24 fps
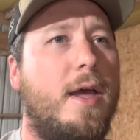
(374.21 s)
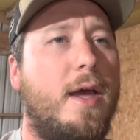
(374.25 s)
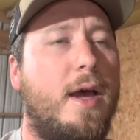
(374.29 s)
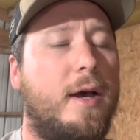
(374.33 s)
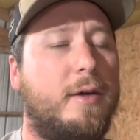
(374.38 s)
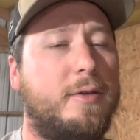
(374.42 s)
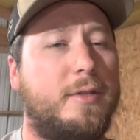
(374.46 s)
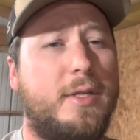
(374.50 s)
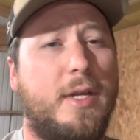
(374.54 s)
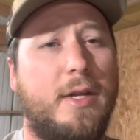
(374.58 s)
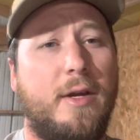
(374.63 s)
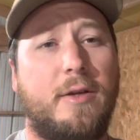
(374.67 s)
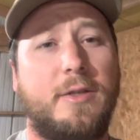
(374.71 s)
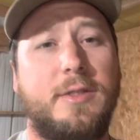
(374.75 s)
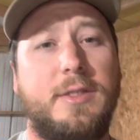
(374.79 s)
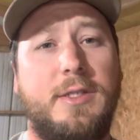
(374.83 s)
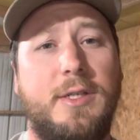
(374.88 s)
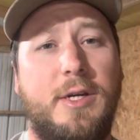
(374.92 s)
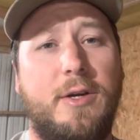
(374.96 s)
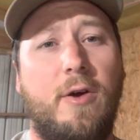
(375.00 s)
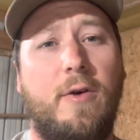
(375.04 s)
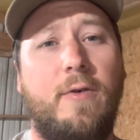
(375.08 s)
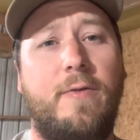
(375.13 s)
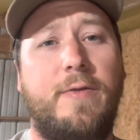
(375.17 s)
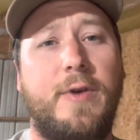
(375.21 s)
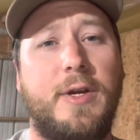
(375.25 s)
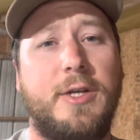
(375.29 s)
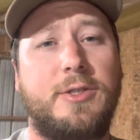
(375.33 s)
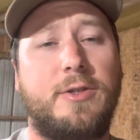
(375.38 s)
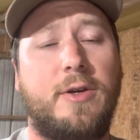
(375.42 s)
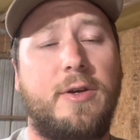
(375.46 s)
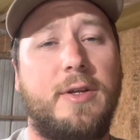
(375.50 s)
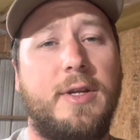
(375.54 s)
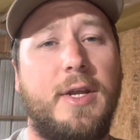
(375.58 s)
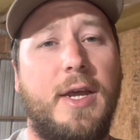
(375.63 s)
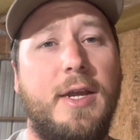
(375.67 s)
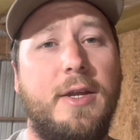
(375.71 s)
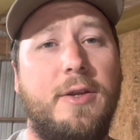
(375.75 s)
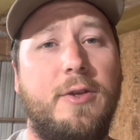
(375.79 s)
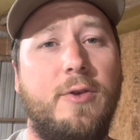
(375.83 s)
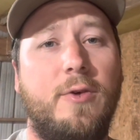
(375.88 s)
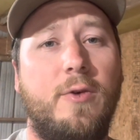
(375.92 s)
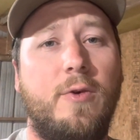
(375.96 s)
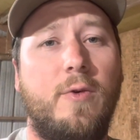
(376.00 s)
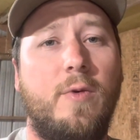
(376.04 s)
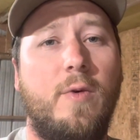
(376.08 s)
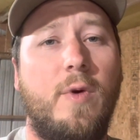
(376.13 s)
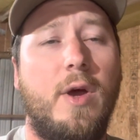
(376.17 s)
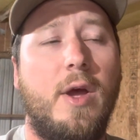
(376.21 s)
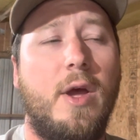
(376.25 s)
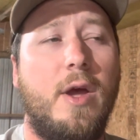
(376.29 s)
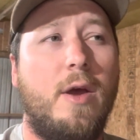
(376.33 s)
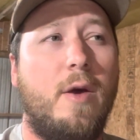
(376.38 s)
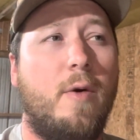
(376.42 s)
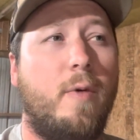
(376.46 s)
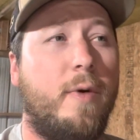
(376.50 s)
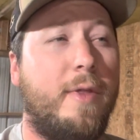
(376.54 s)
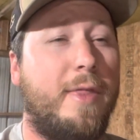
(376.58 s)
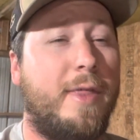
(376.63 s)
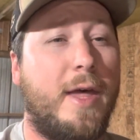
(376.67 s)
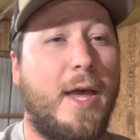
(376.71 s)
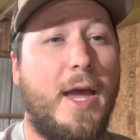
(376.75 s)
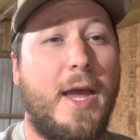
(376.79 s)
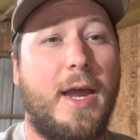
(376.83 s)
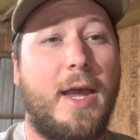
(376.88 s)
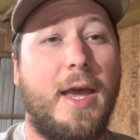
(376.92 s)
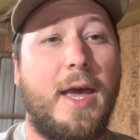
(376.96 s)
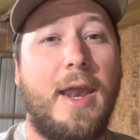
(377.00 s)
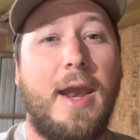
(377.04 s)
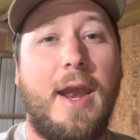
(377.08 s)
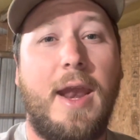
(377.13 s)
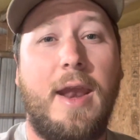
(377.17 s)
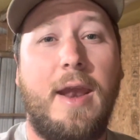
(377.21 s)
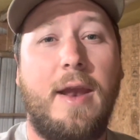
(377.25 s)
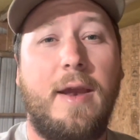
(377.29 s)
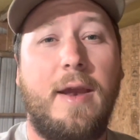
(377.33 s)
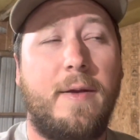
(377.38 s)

I was sitting on 0 fish on day 2 with like an